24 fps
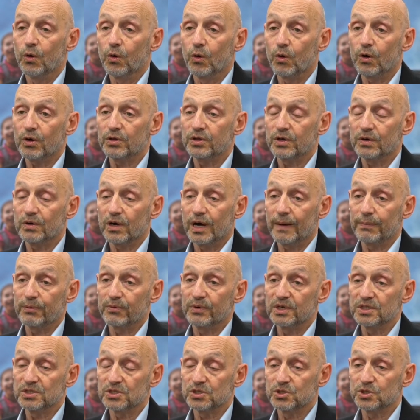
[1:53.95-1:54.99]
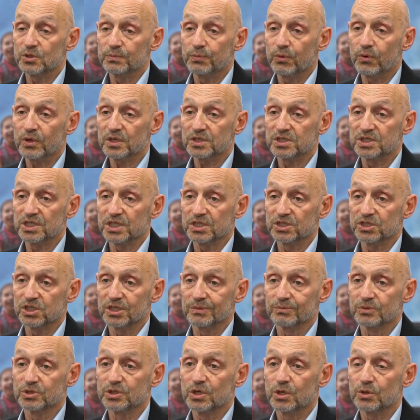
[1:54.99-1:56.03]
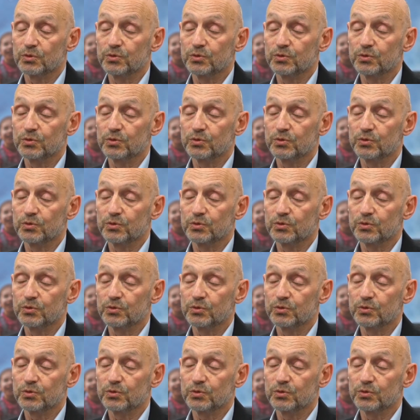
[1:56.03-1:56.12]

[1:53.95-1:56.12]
or their operation support systems